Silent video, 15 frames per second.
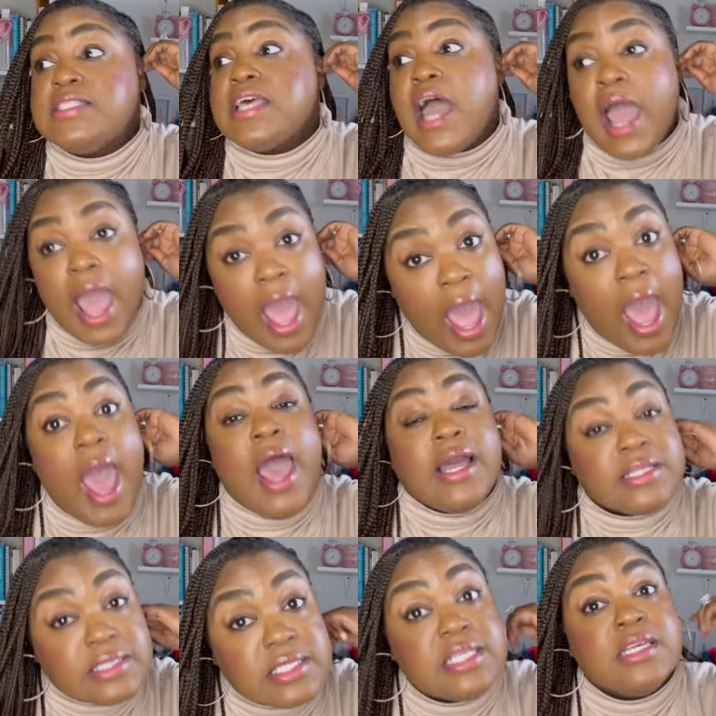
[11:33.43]
a hot
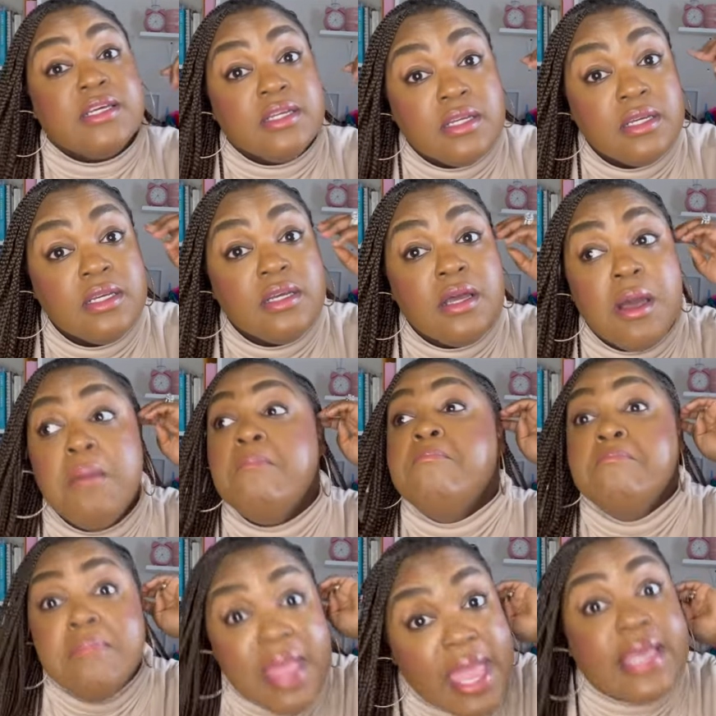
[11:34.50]

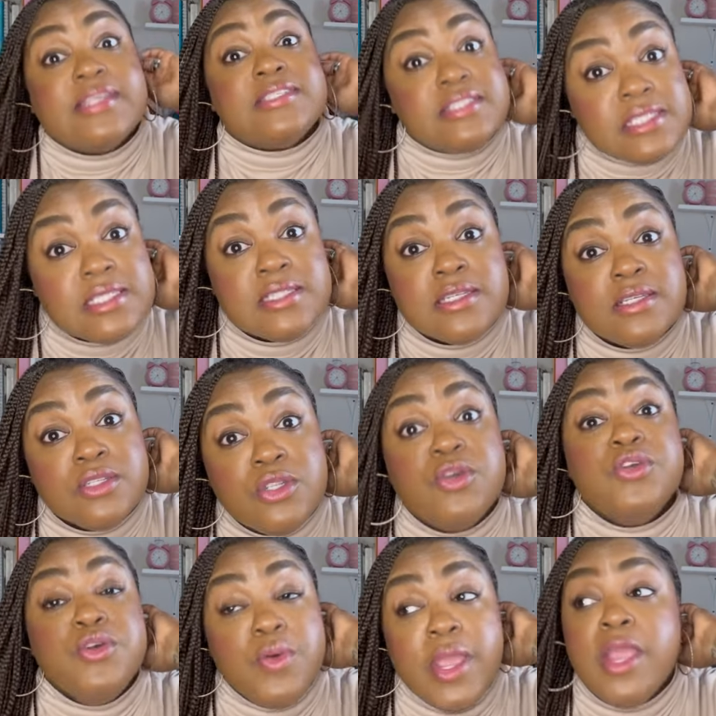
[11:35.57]
mess. Do
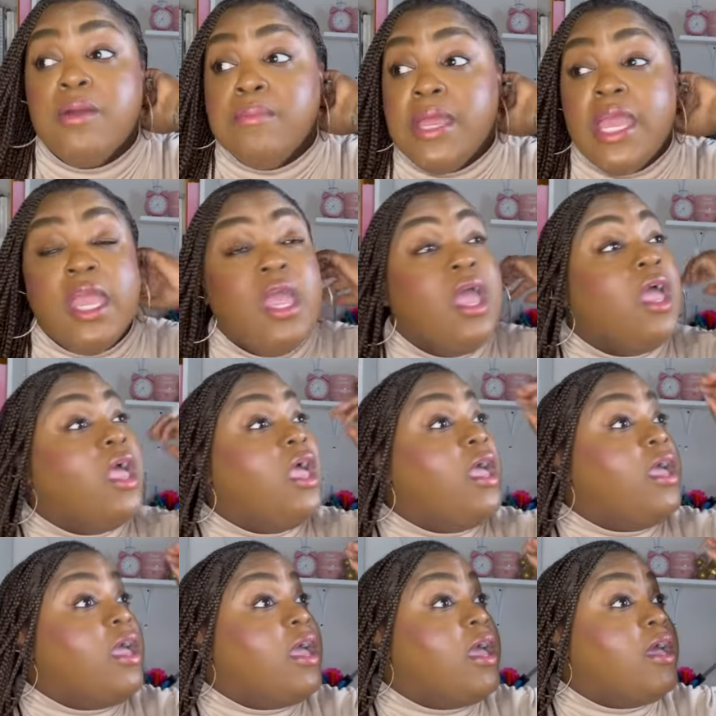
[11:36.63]
you hear me?
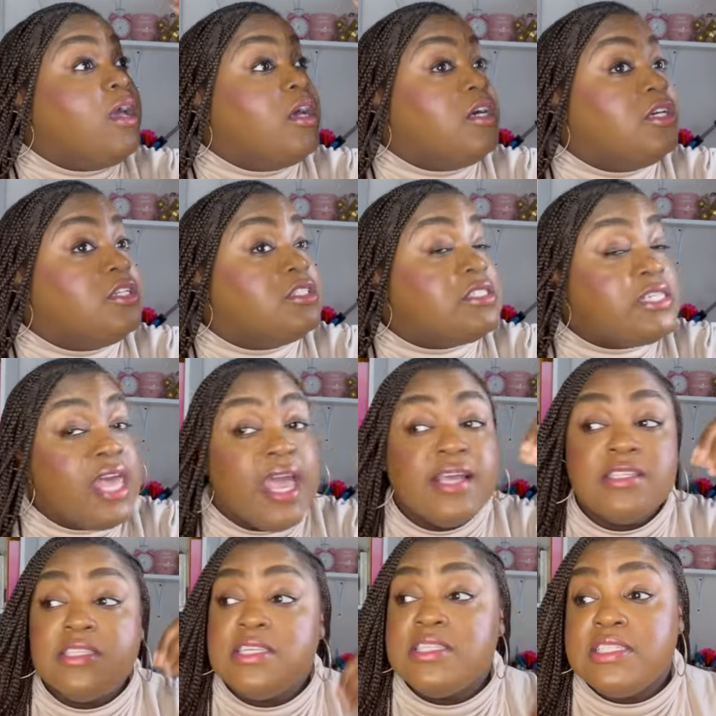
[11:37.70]

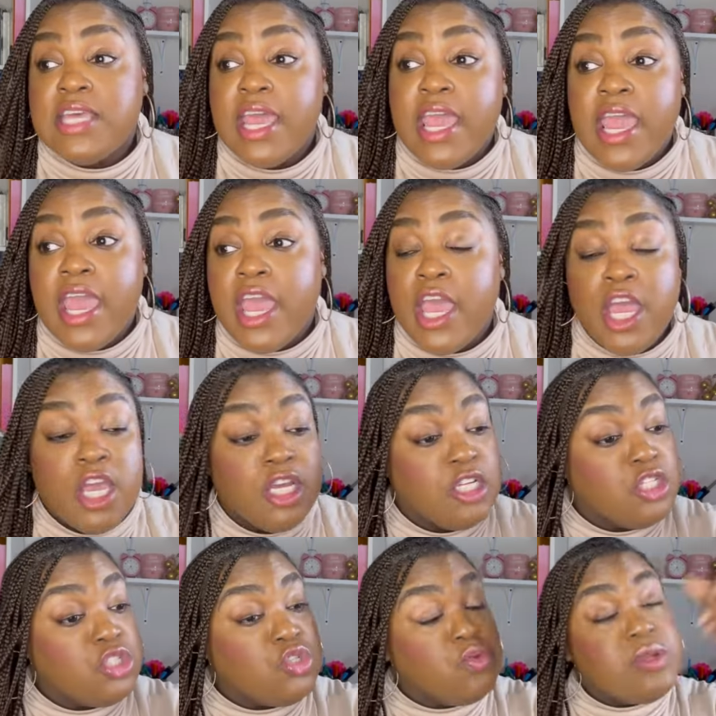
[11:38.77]
Texas said,
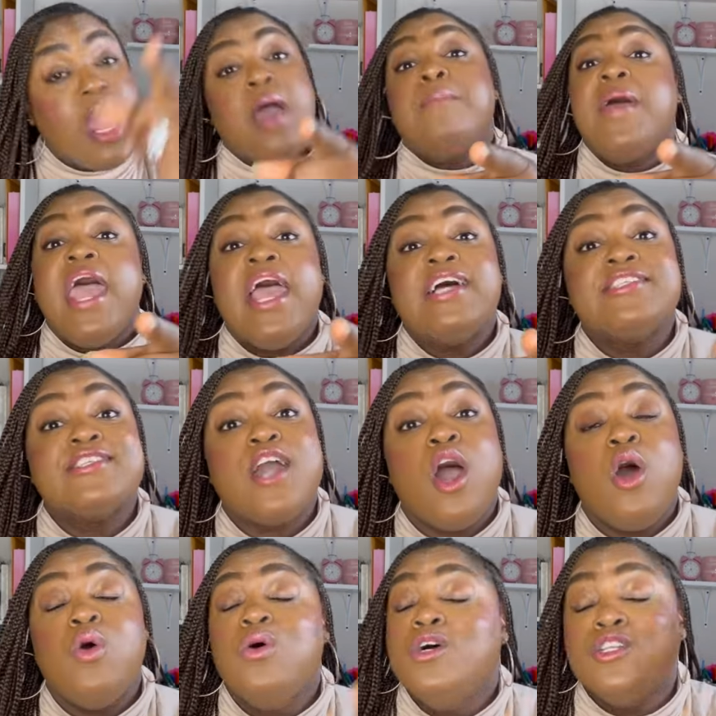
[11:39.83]
do not pass
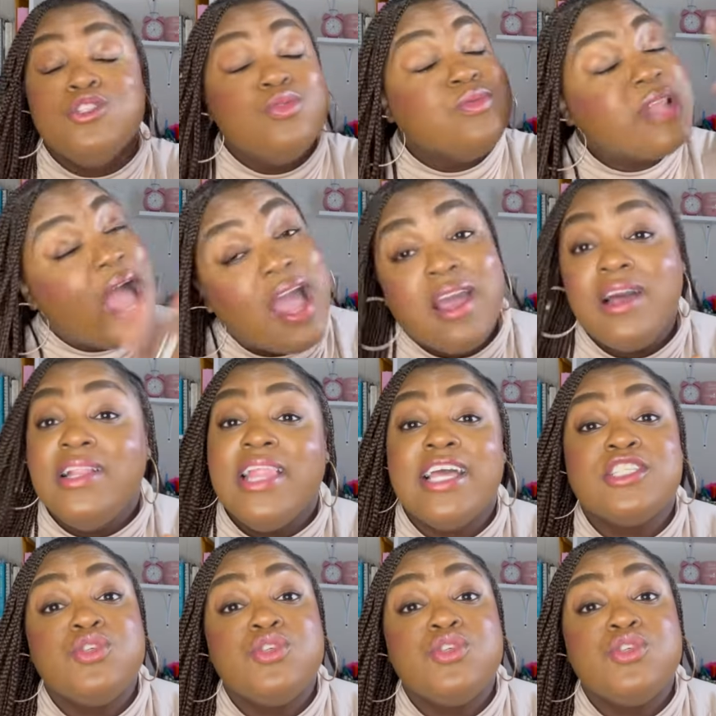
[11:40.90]
go. Do not collect